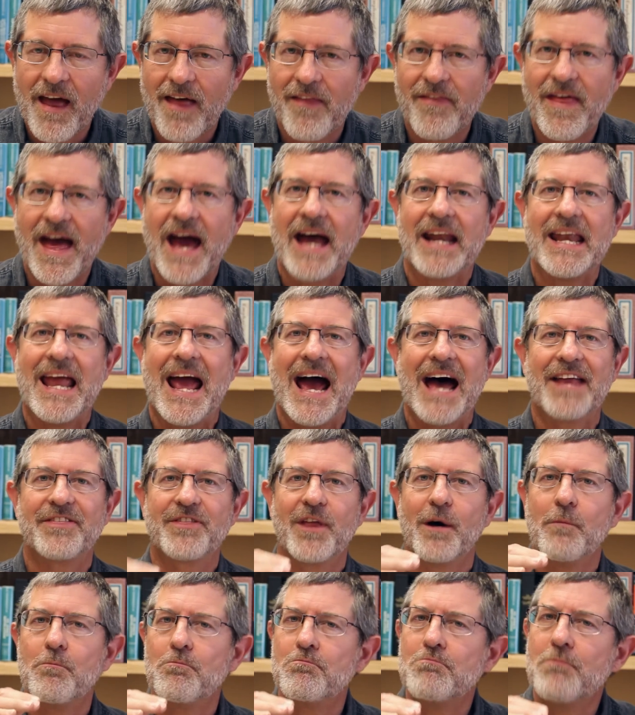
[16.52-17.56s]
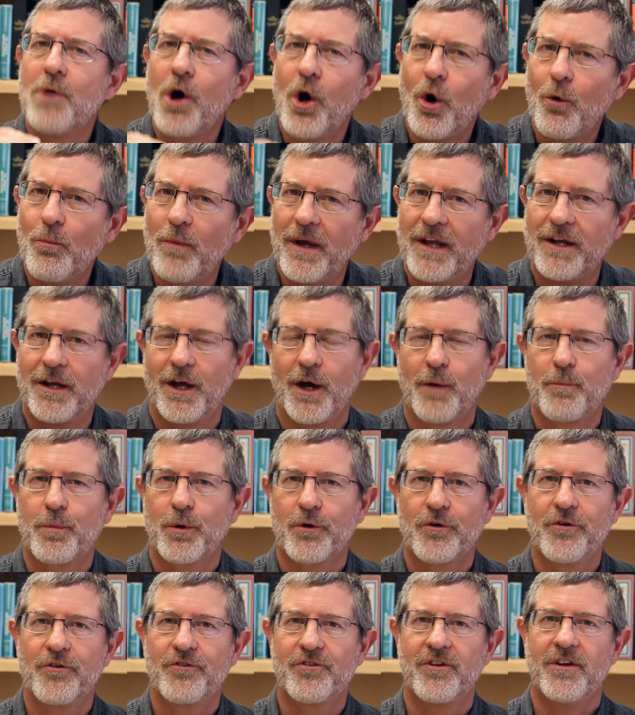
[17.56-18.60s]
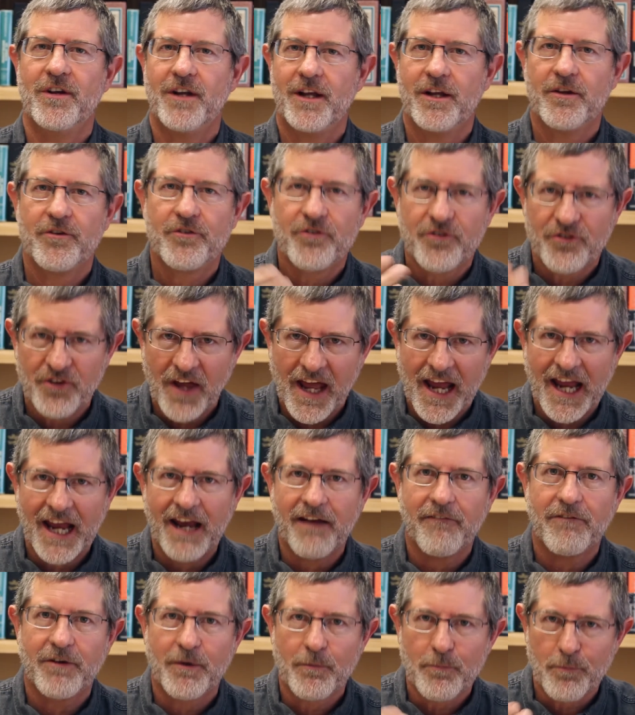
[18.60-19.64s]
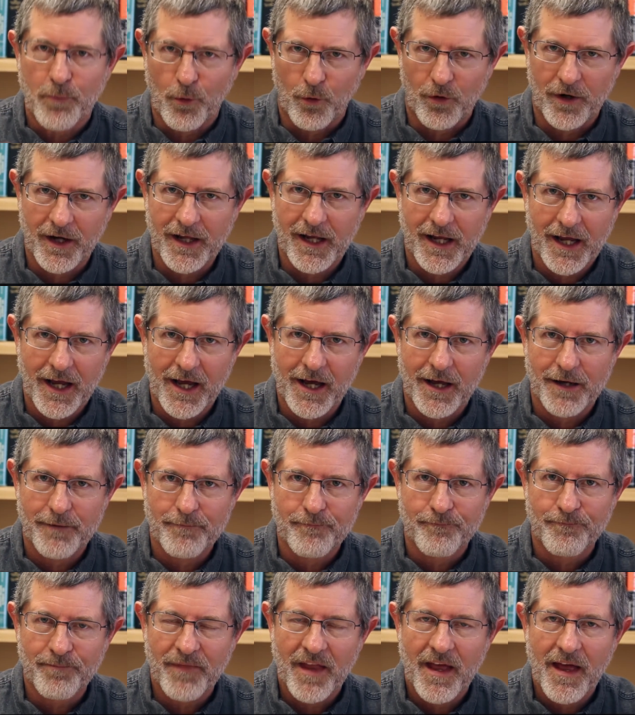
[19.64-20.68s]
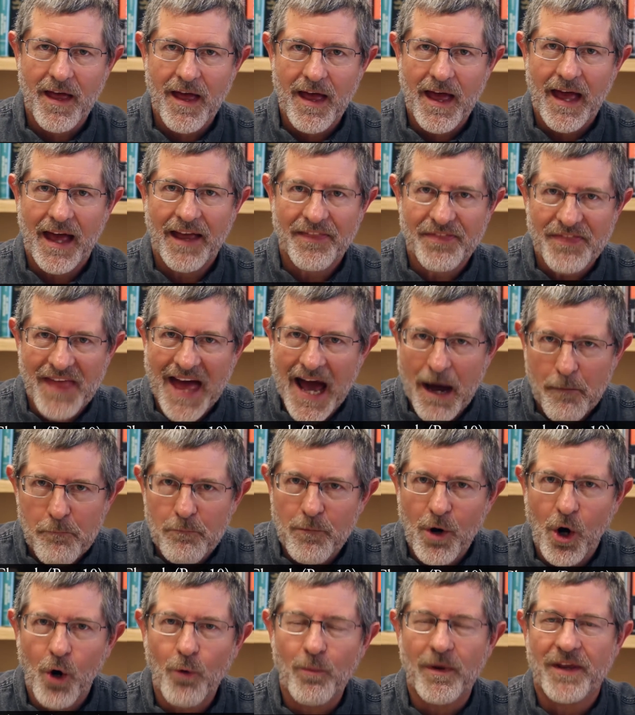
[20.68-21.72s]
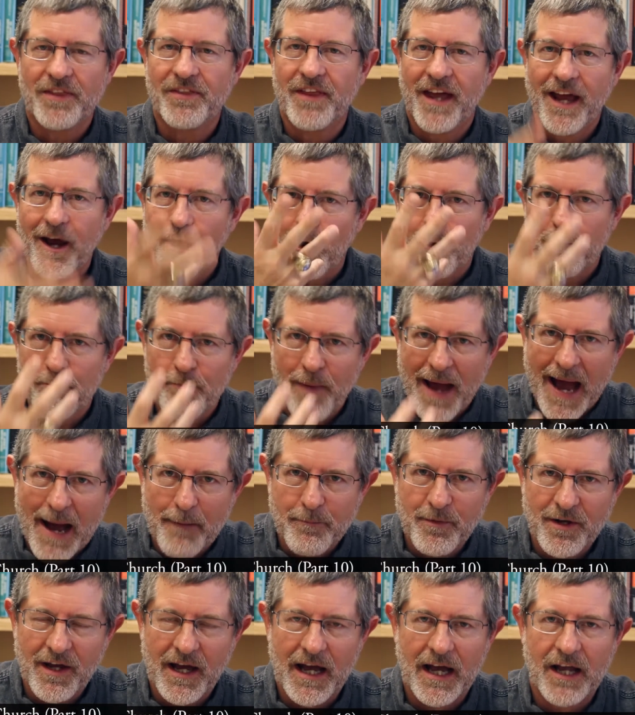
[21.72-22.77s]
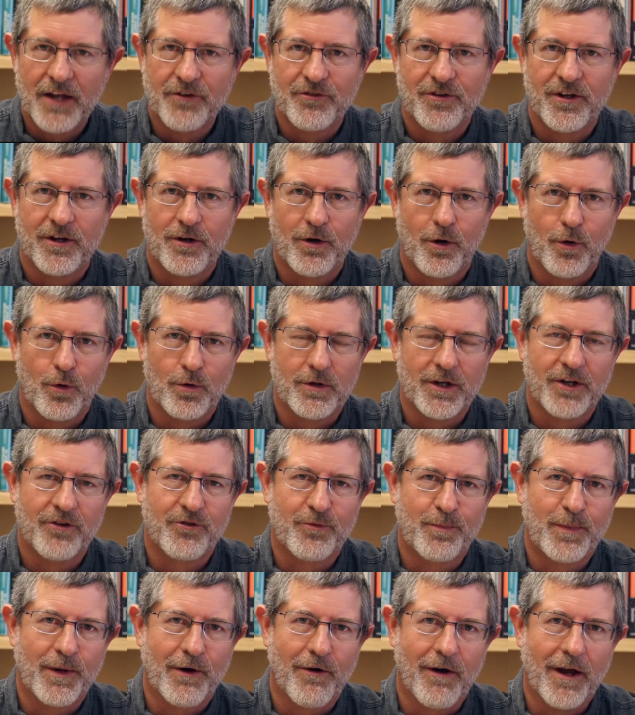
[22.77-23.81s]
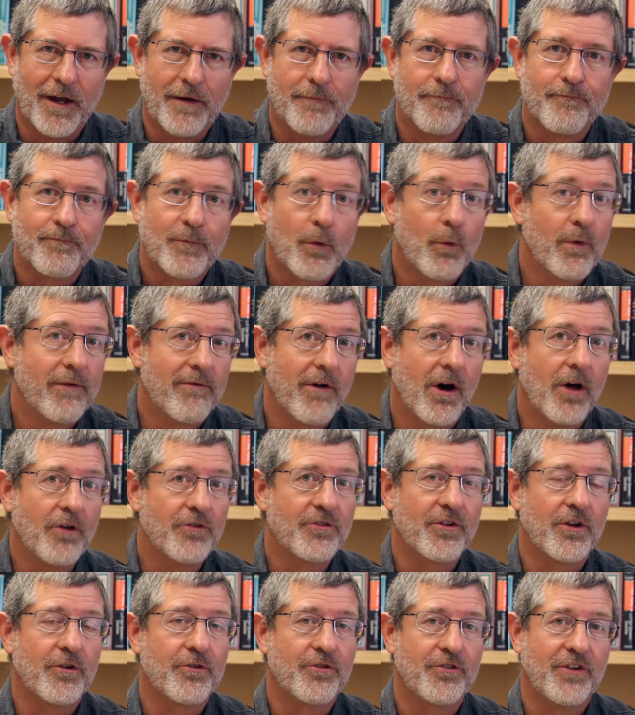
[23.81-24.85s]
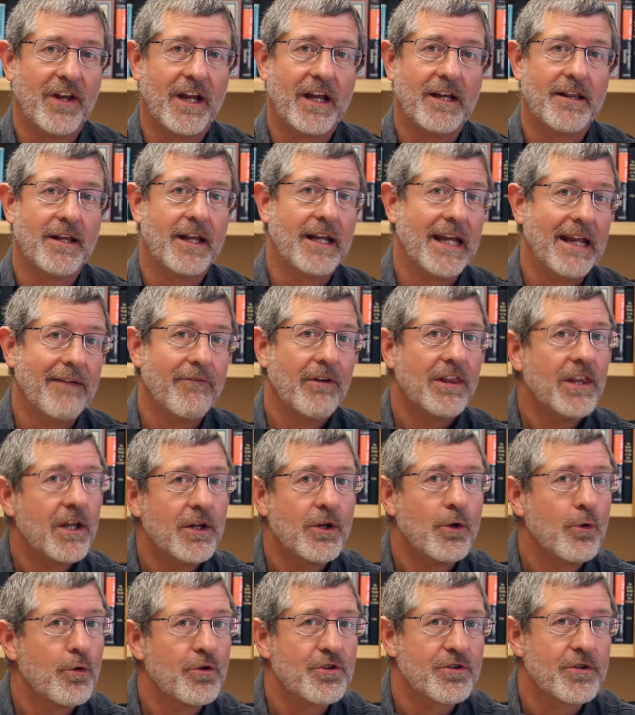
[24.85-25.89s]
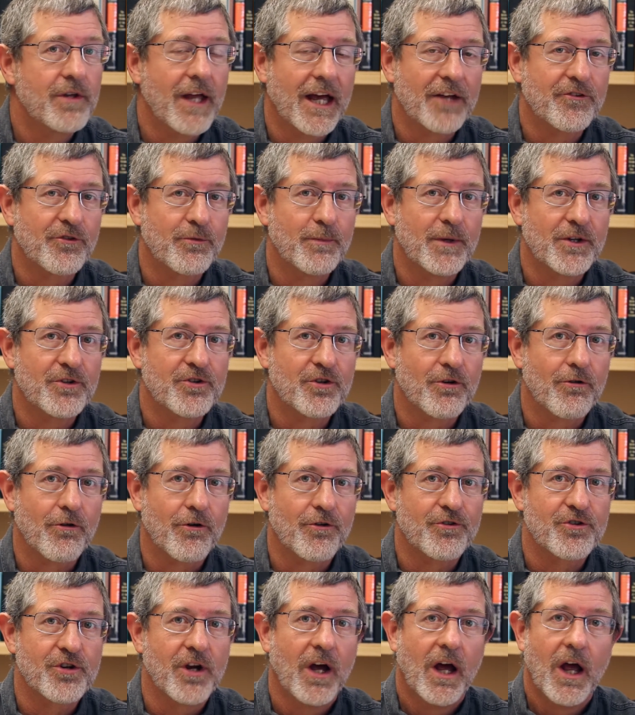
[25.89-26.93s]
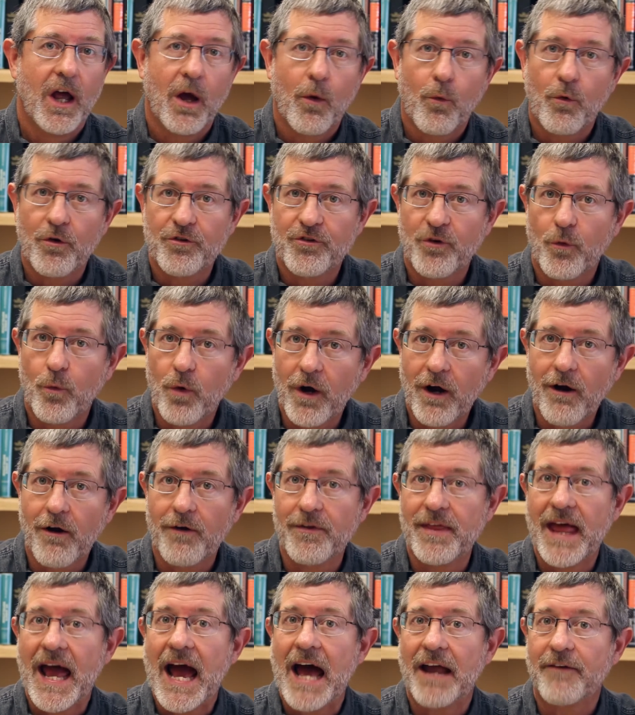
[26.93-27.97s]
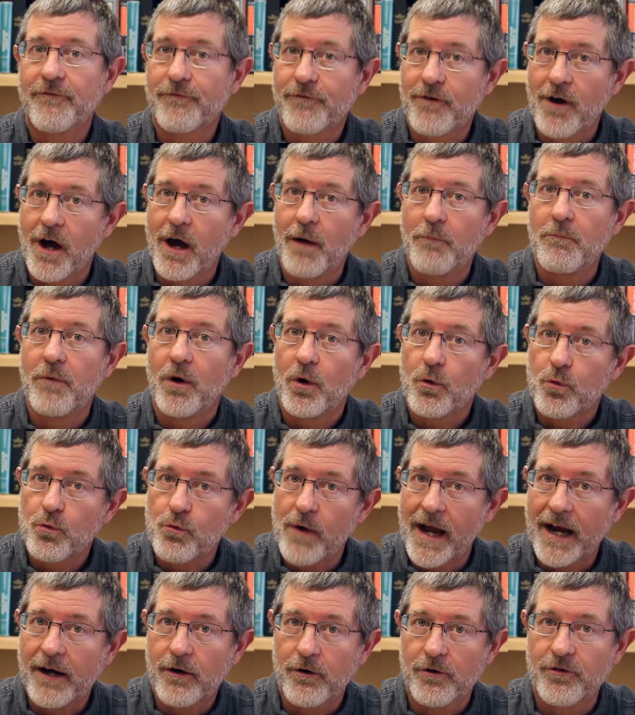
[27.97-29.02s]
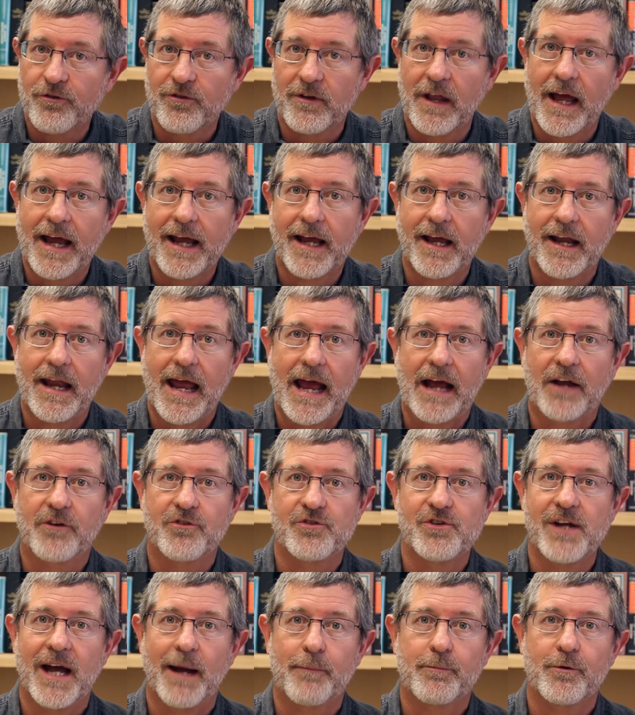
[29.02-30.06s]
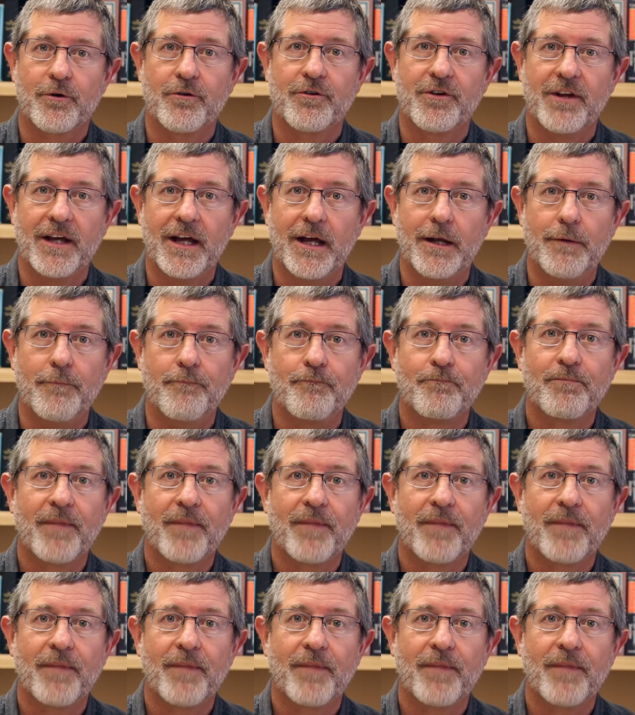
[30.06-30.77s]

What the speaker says: that at the moment a person is saved, born again, at that moment they are baptized in Holy Spirit. We've also seen that even the New Testament church was aware of that from records like in Acts chapter 10,